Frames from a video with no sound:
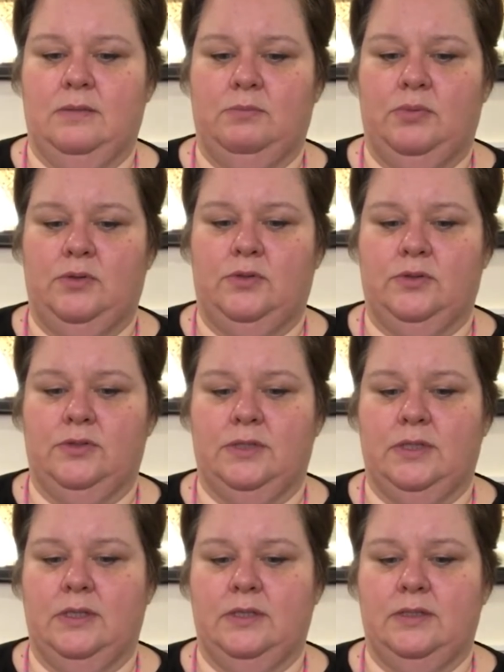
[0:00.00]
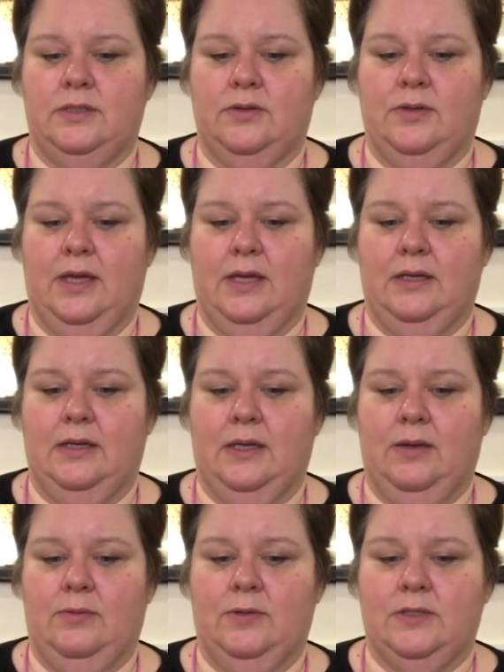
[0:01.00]
pulled so that
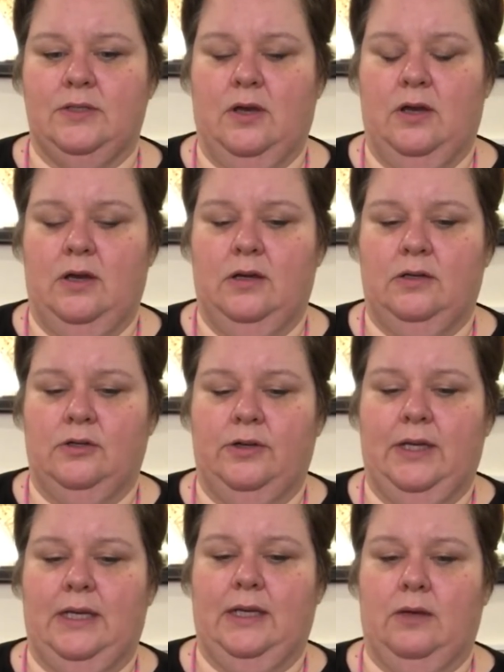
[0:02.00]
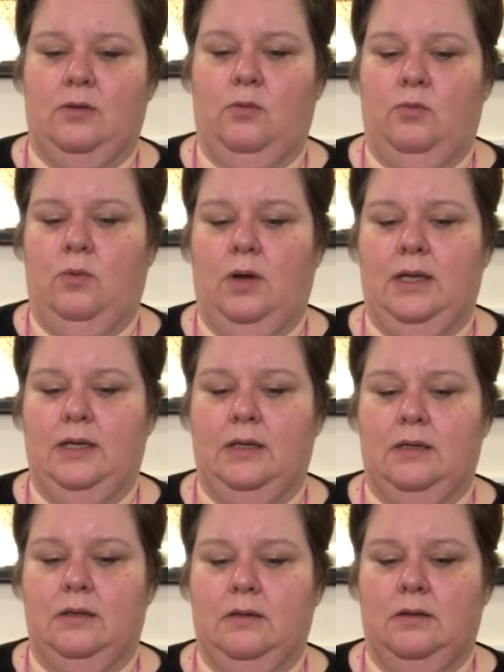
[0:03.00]
it was creating
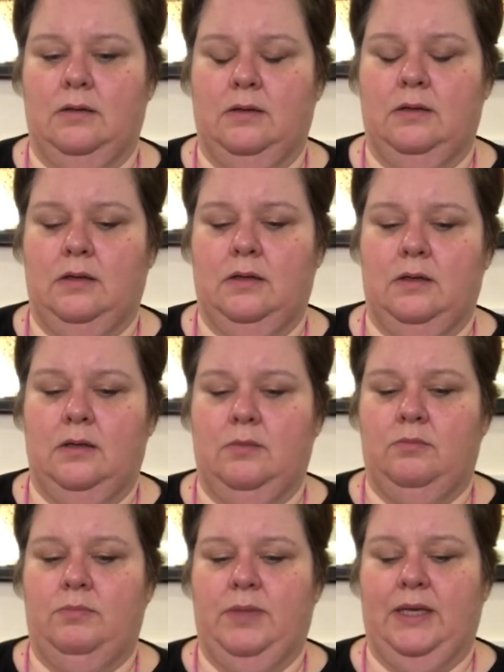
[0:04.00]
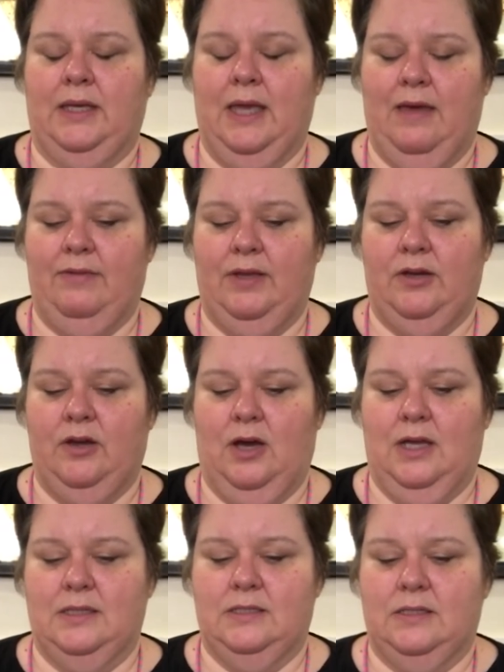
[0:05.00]
one big heavy
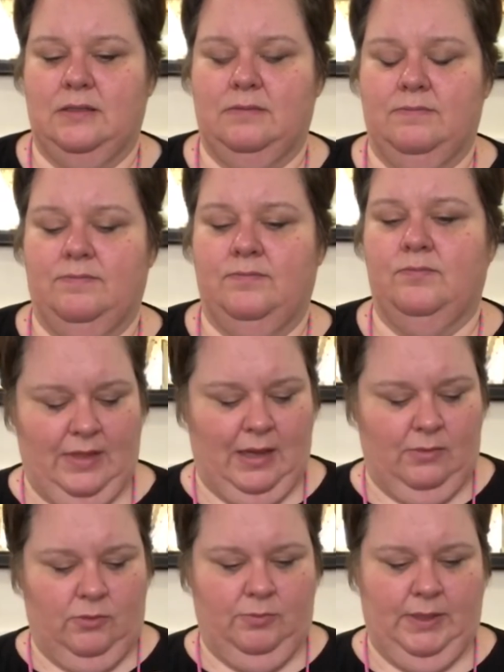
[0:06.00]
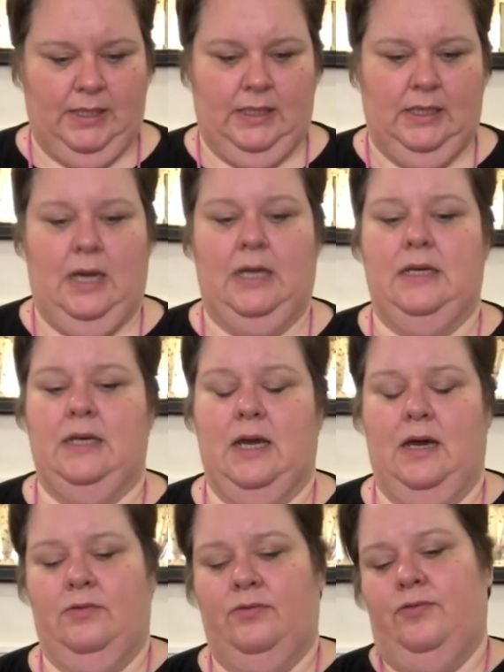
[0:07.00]
knot. And that will be
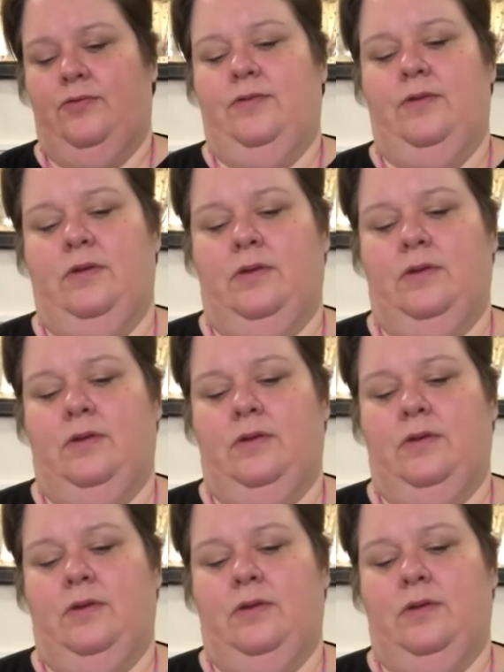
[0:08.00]
enough